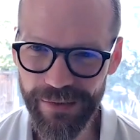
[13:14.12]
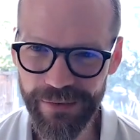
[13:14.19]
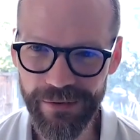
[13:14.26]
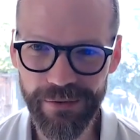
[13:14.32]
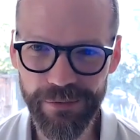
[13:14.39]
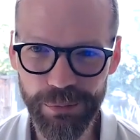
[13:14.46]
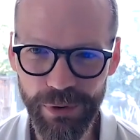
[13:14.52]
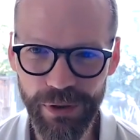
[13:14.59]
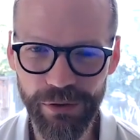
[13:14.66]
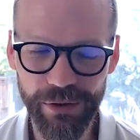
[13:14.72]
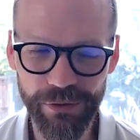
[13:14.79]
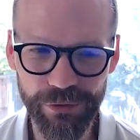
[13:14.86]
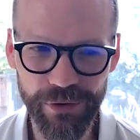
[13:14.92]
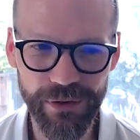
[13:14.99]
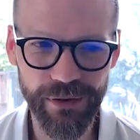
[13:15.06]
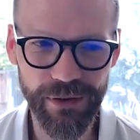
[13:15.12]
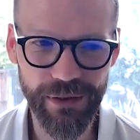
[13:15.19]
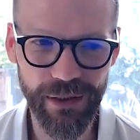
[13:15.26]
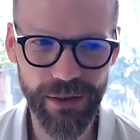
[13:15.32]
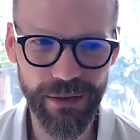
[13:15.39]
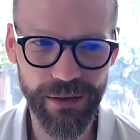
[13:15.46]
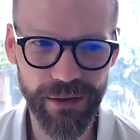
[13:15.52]
This is where I think
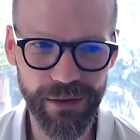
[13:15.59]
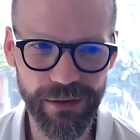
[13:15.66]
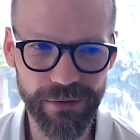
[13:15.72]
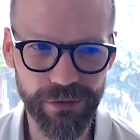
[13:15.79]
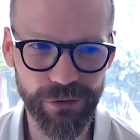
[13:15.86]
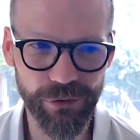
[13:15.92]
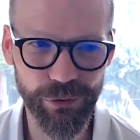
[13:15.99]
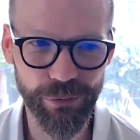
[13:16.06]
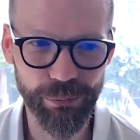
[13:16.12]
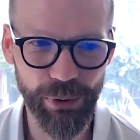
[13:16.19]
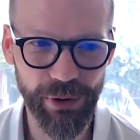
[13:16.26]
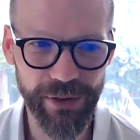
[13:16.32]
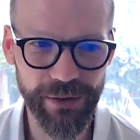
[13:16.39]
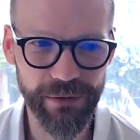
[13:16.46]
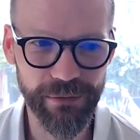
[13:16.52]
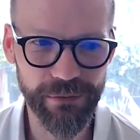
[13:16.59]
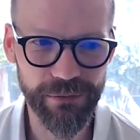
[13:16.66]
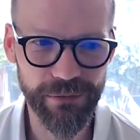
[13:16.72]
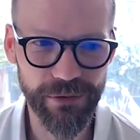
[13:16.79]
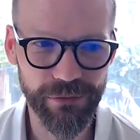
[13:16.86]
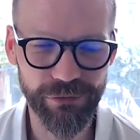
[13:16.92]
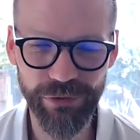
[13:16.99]
sort of
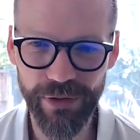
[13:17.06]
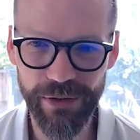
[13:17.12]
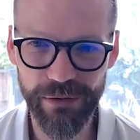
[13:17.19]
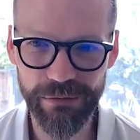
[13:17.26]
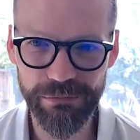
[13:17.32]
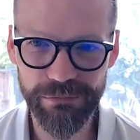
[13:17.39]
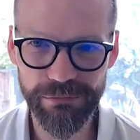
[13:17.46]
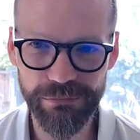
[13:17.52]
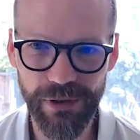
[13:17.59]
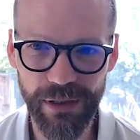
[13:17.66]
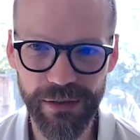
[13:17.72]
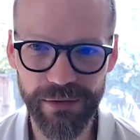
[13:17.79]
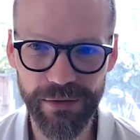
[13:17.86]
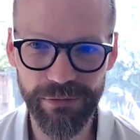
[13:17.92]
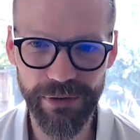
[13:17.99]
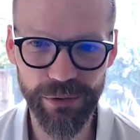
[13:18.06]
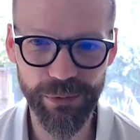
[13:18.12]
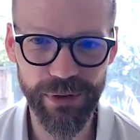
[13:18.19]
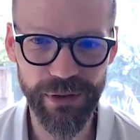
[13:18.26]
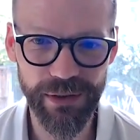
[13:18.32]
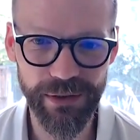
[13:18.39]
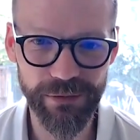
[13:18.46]
buy-in can fade relatively
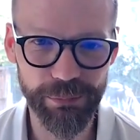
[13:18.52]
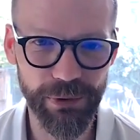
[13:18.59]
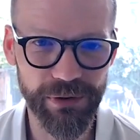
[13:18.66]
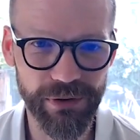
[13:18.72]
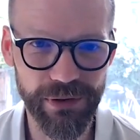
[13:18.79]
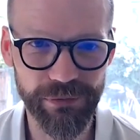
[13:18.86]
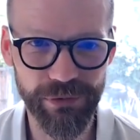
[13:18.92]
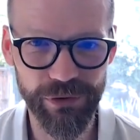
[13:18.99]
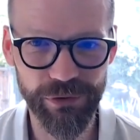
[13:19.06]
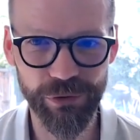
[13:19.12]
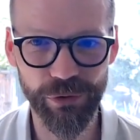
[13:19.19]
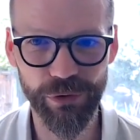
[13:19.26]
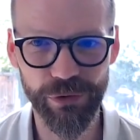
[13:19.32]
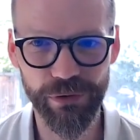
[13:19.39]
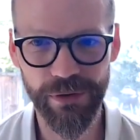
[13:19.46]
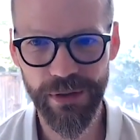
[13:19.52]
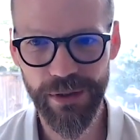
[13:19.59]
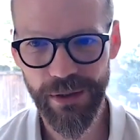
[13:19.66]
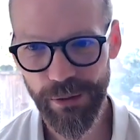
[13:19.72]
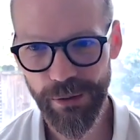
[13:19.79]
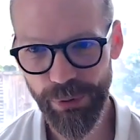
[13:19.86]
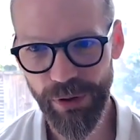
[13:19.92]
quickly, especially if it's not
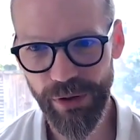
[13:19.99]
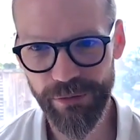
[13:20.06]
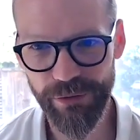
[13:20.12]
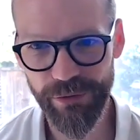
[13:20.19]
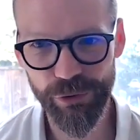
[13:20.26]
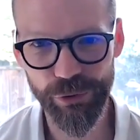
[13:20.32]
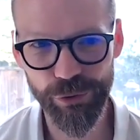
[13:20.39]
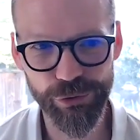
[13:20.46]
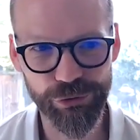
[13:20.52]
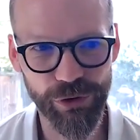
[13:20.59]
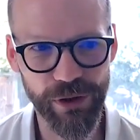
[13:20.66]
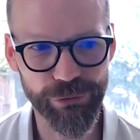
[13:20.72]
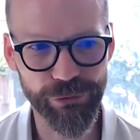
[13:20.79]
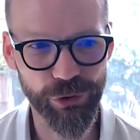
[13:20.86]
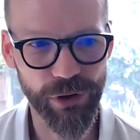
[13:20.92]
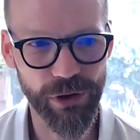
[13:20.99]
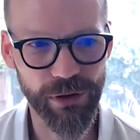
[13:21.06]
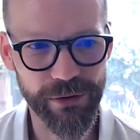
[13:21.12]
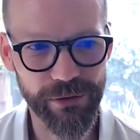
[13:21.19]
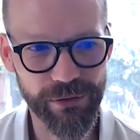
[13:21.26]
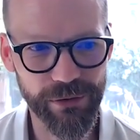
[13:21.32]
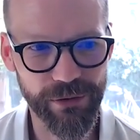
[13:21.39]
part of a core driver or
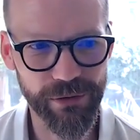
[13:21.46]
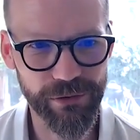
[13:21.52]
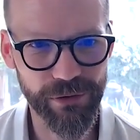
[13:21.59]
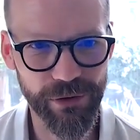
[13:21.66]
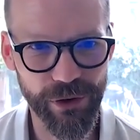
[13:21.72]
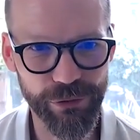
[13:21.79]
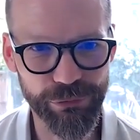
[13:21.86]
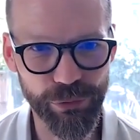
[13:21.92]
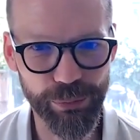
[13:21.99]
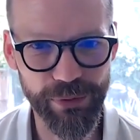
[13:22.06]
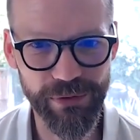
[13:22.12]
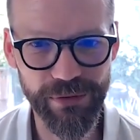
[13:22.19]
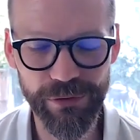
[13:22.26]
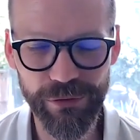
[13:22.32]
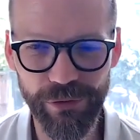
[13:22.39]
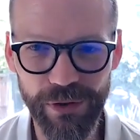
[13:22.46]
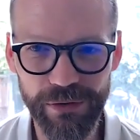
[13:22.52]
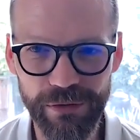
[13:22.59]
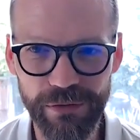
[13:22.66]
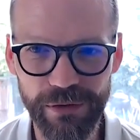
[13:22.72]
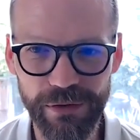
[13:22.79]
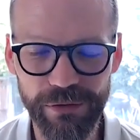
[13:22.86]
aligned to the overall business
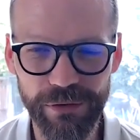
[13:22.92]
strategy.